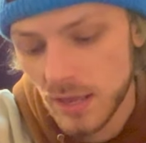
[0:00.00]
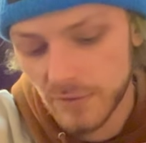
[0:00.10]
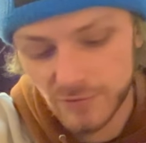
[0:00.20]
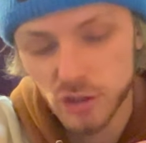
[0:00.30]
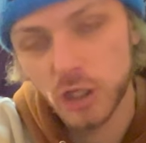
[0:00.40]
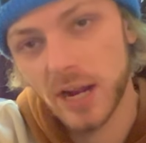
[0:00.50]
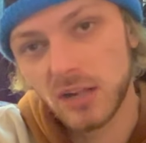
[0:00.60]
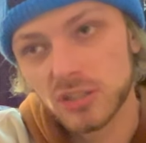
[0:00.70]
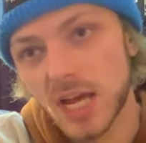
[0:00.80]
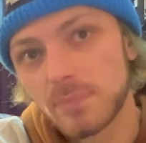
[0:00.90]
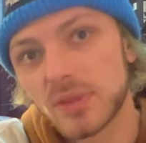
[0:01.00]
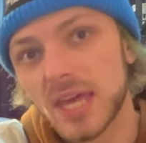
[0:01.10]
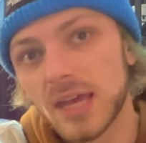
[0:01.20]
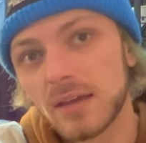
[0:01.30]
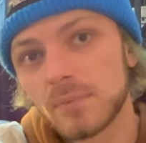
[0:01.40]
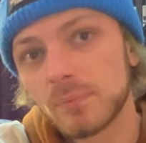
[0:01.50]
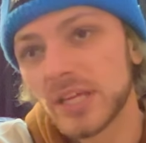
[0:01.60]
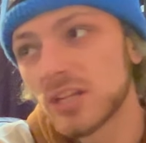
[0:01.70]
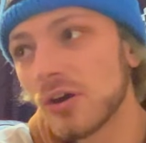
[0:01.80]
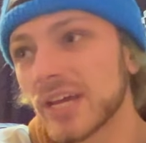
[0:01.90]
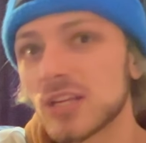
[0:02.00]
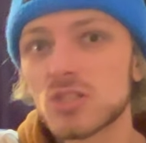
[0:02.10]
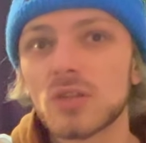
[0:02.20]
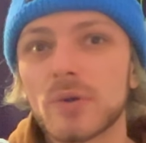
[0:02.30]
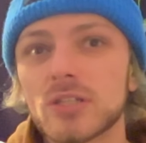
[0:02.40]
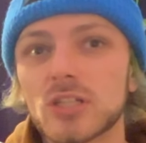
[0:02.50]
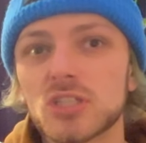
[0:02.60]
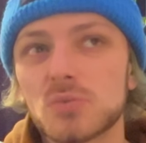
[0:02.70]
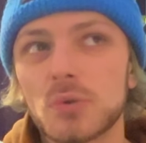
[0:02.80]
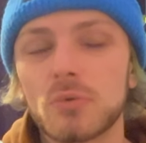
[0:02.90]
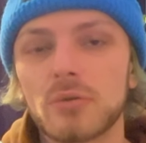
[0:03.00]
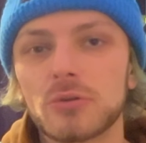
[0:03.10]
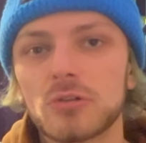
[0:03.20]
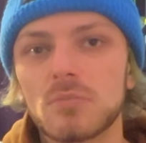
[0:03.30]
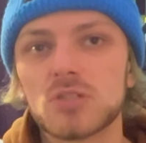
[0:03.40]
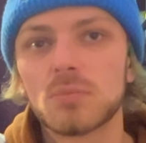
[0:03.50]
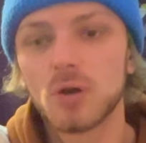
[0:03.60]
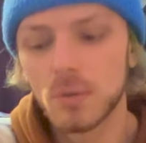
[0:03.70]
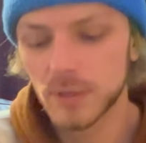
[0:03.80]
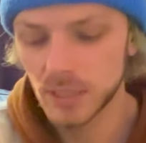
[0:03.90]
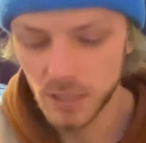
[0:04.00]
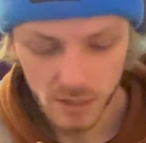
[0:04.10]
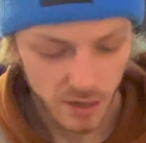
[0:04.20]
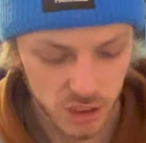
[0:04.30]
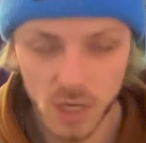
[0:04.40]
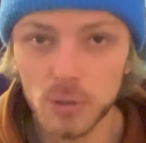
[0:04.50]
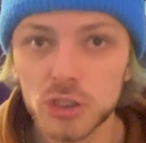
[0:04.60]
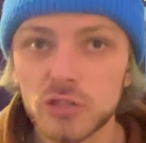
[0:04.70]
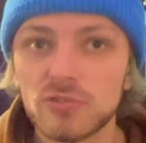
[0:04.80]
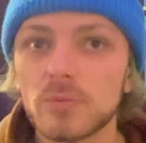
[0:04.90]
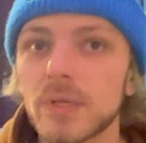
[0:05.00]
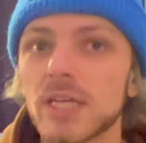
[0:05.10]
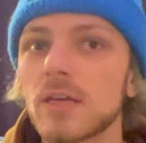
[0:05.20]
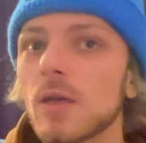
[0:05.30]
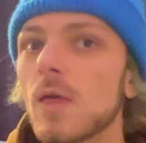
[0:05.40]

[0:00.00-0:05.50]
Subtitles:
For trail type thing, but you know, I could use in the winter. I just wouldn't want to ruin them, so probably a summer shoe for me.